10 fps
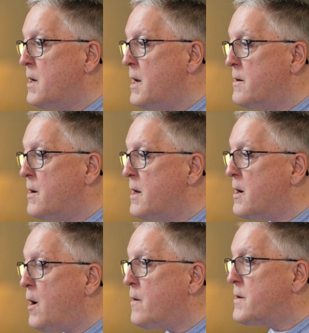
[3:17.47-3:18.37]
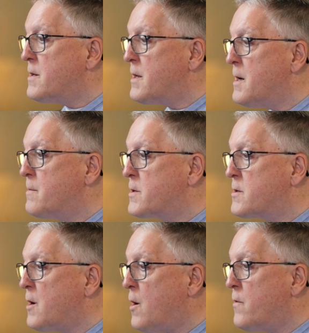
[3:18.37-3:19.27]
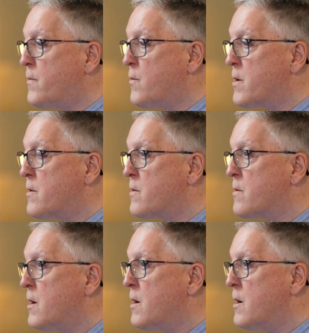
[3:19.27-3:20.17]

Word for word: and and oftentimes the software